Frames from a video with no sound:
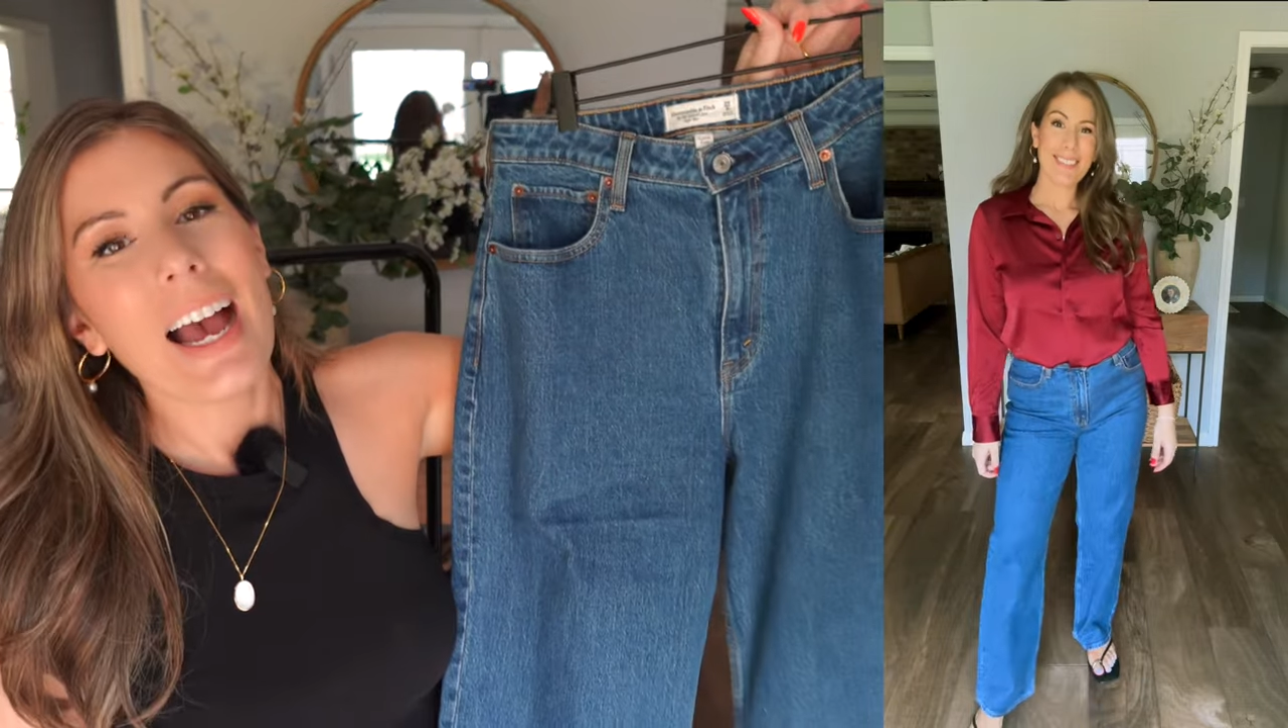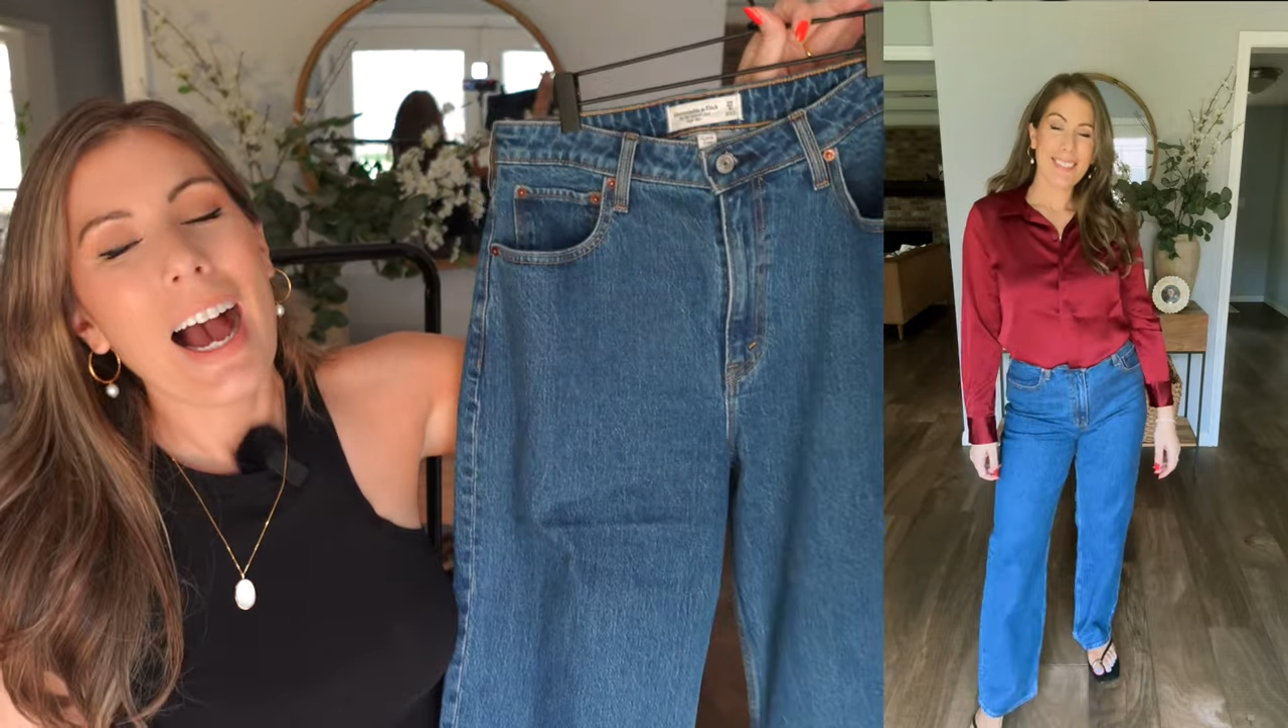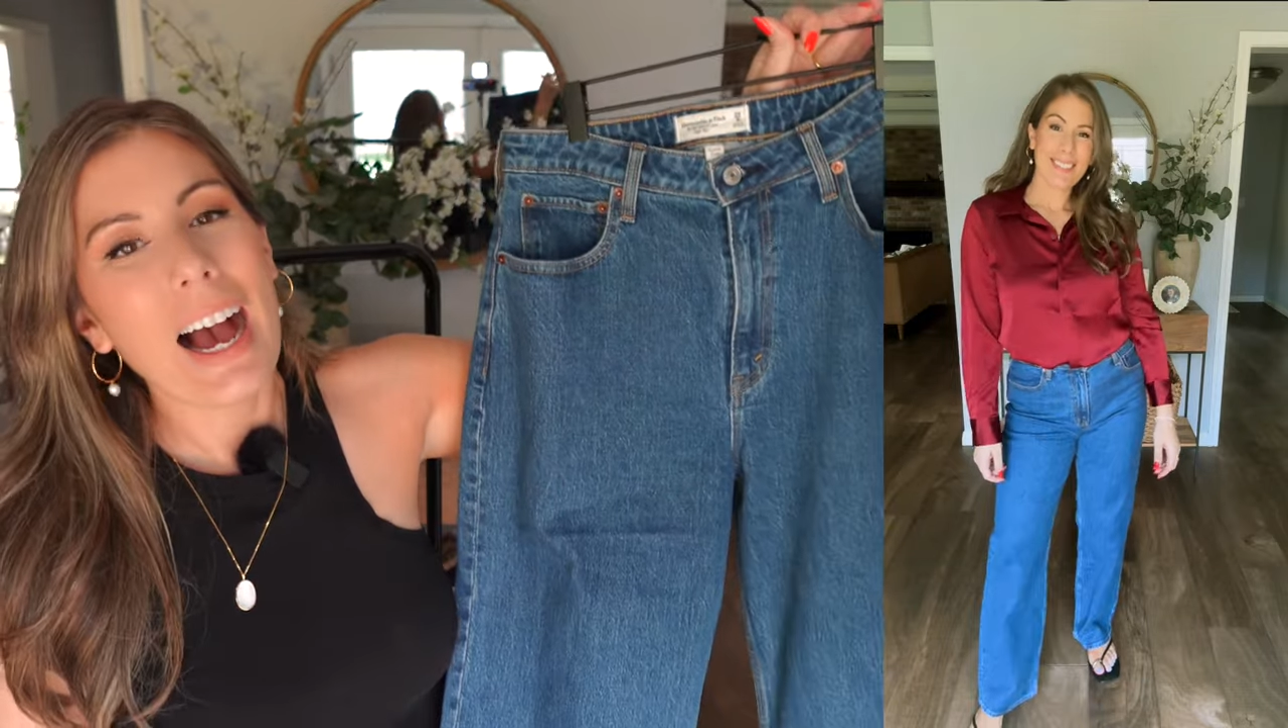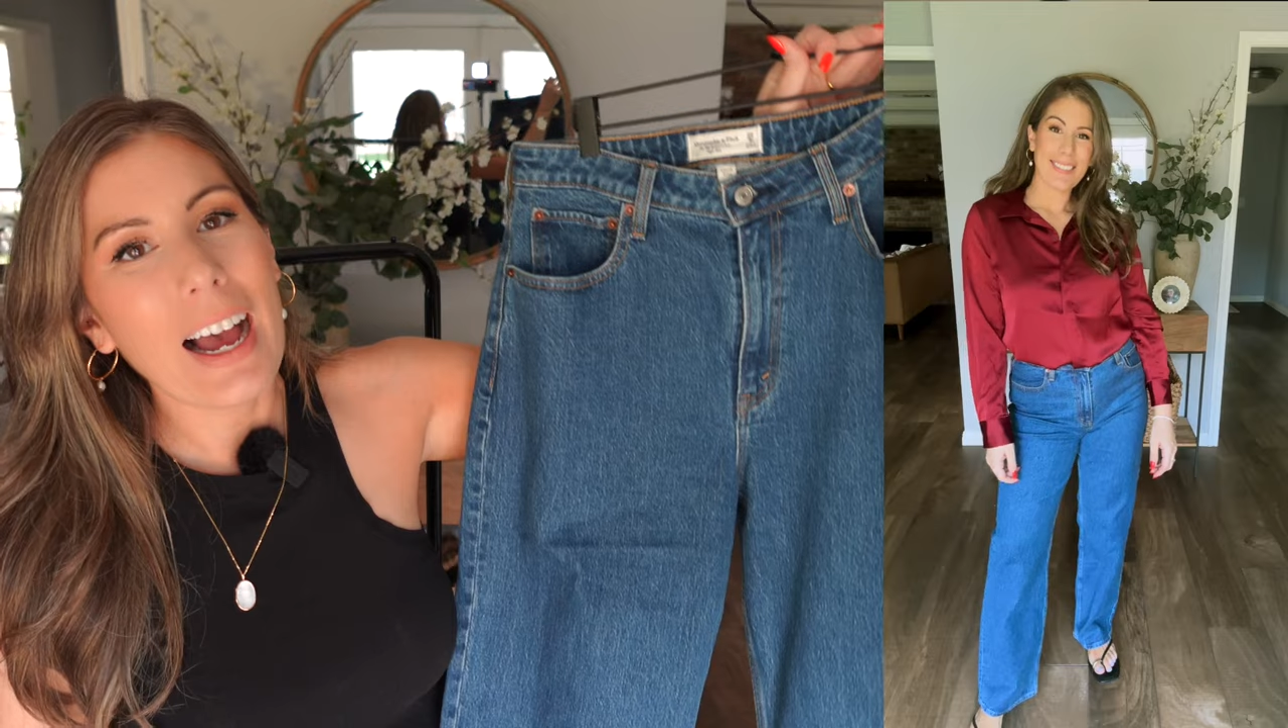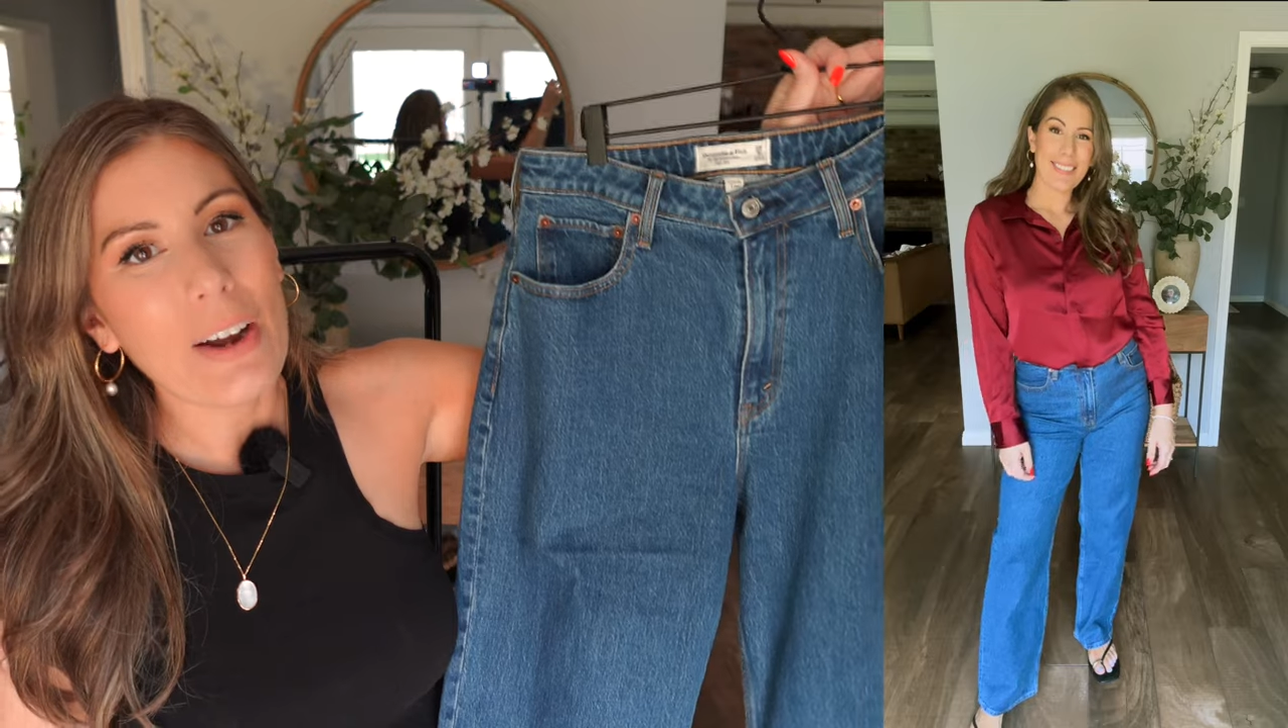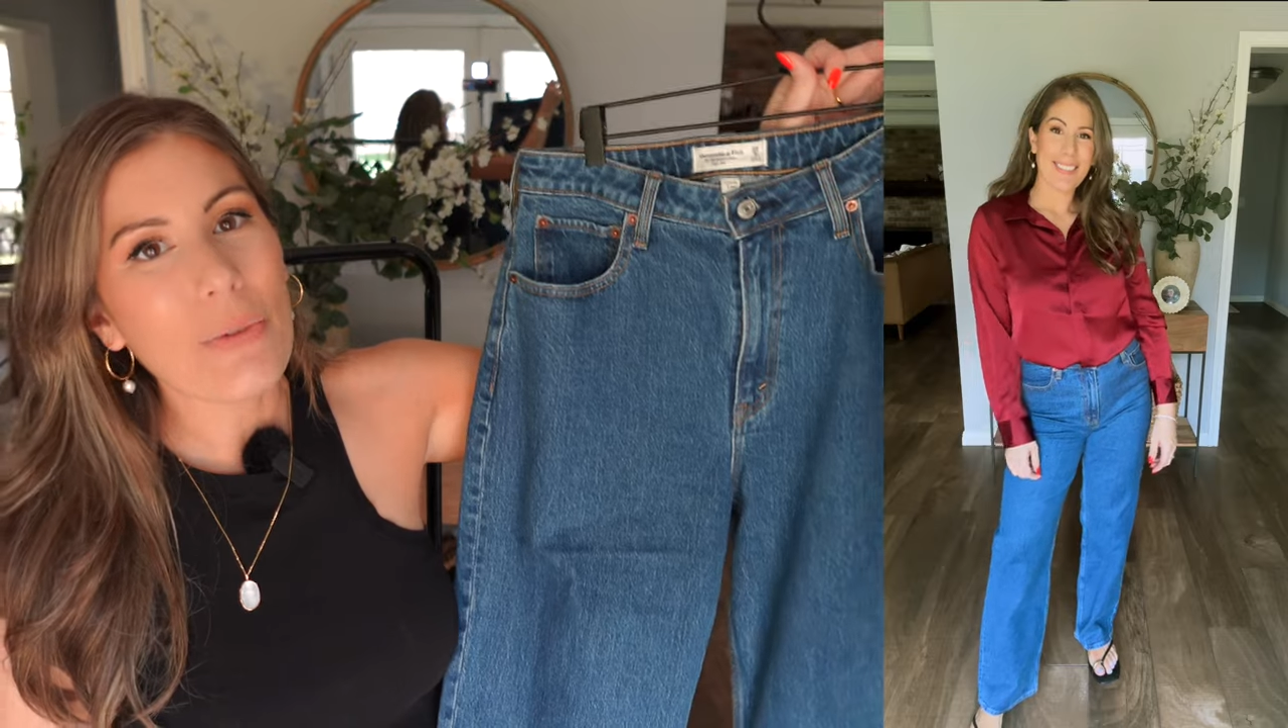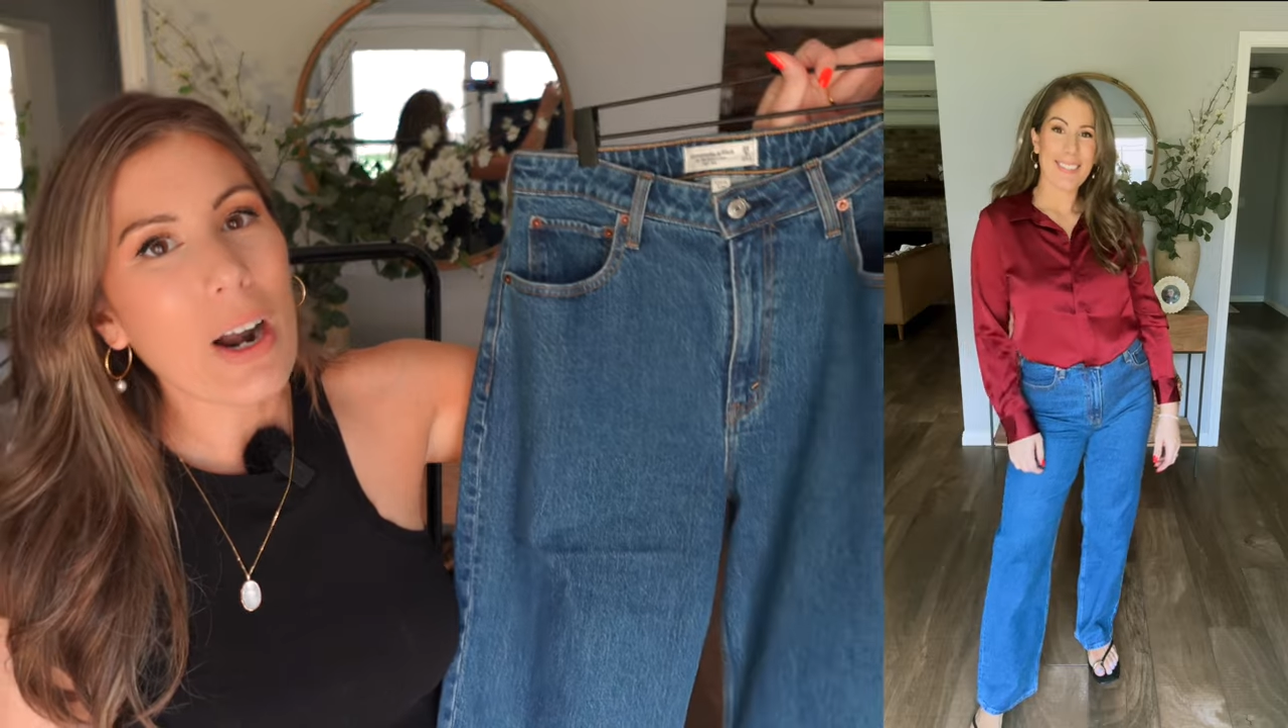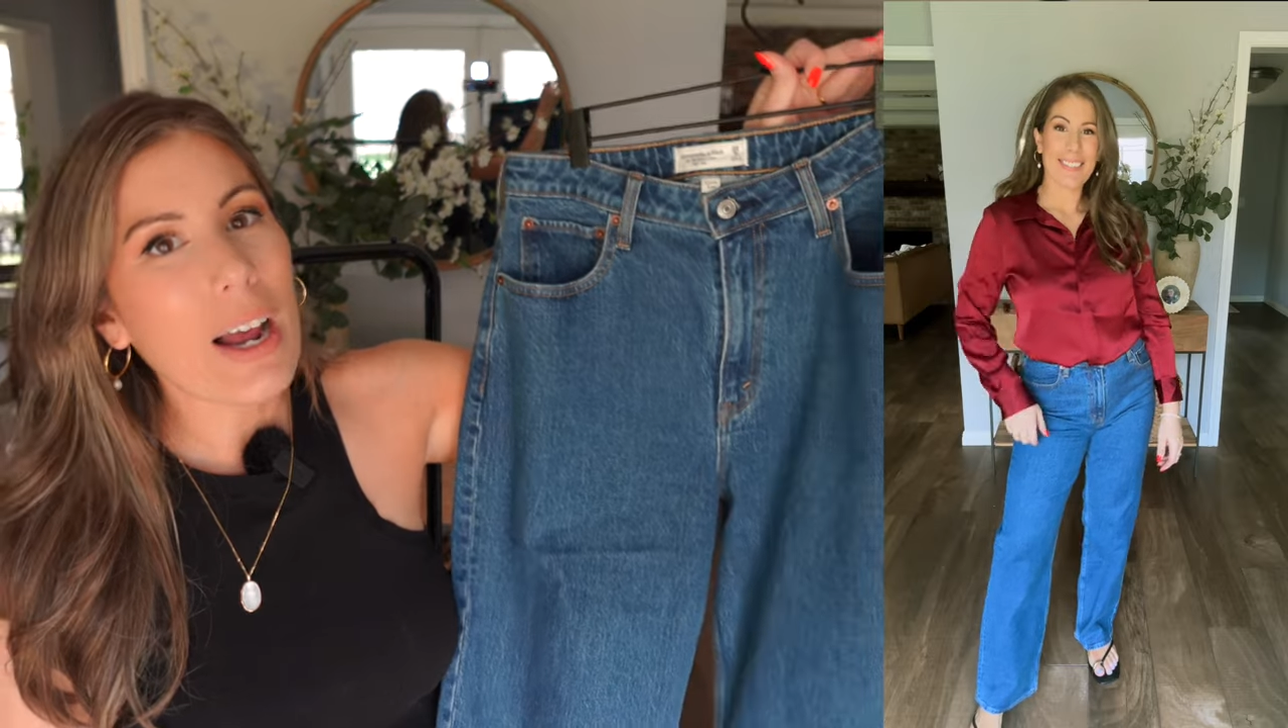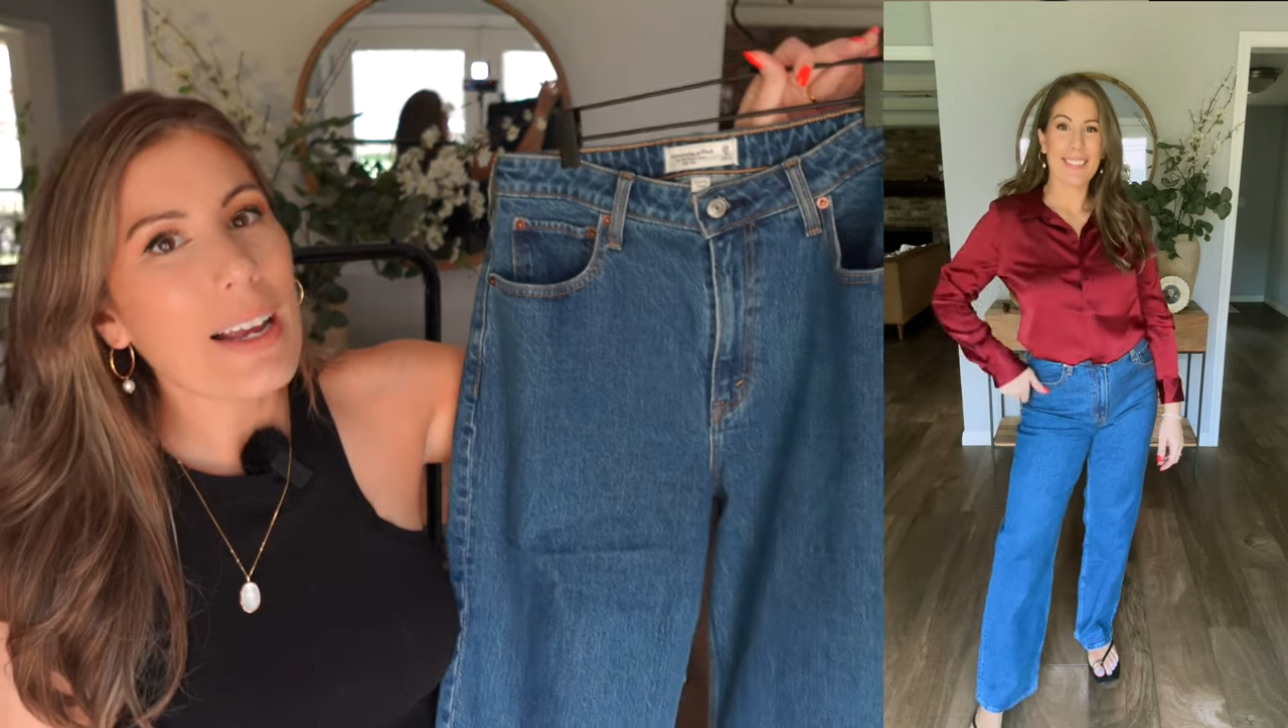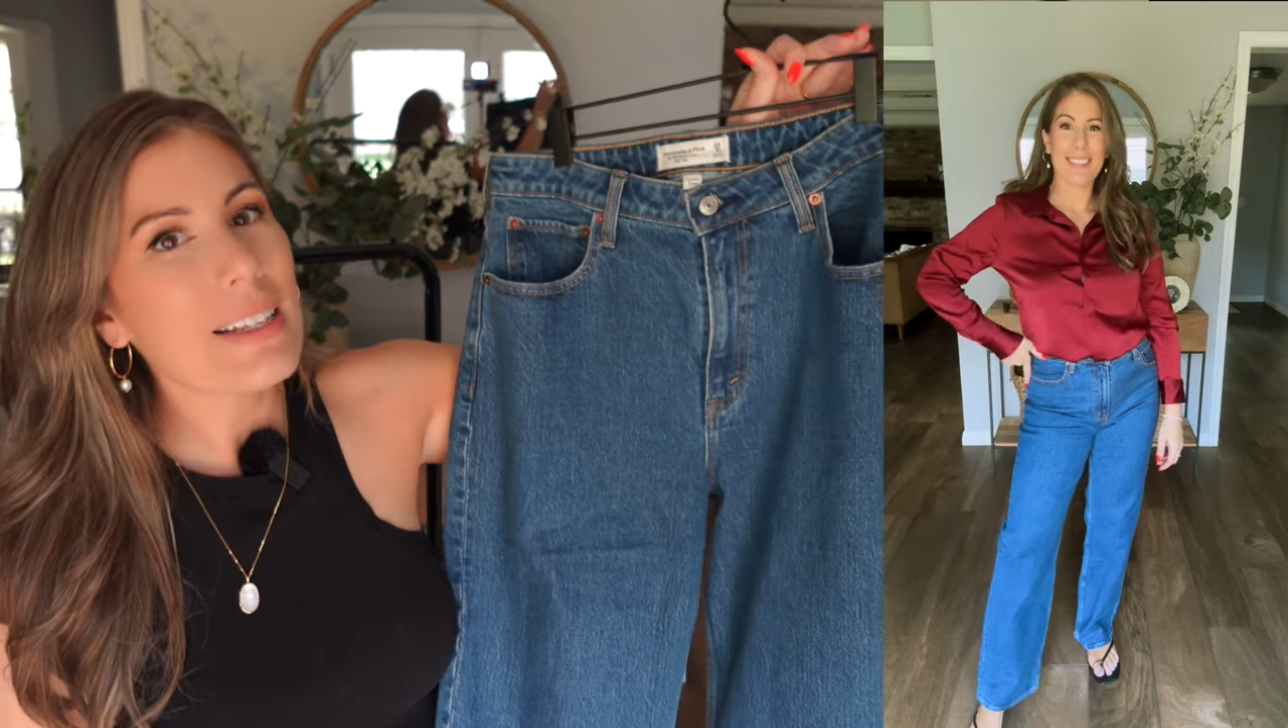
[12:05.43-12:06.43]
High
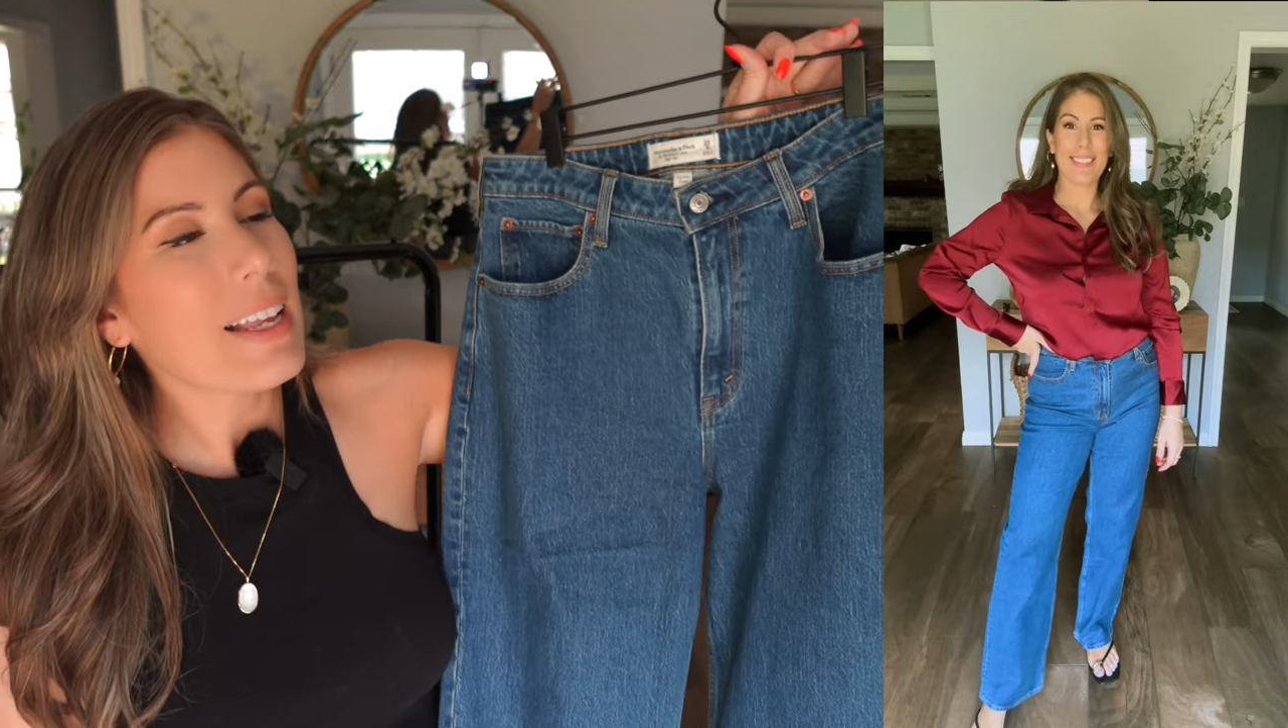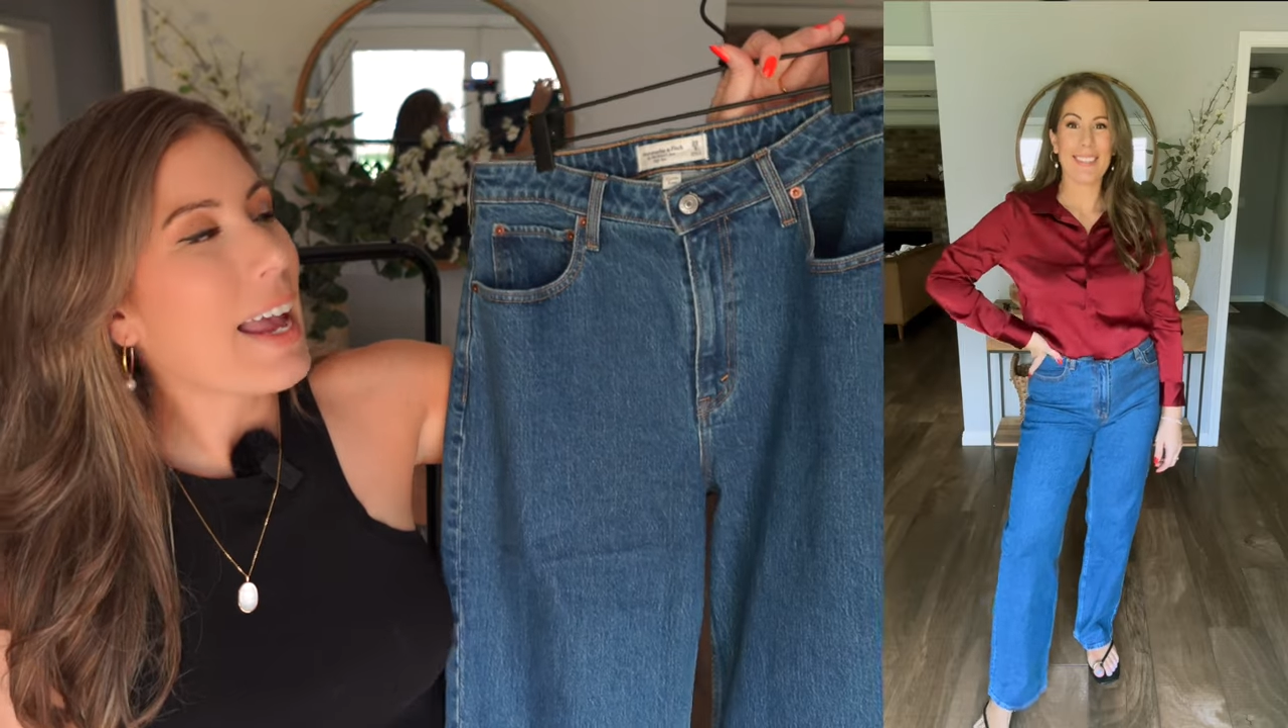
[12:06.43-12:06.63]
Rise,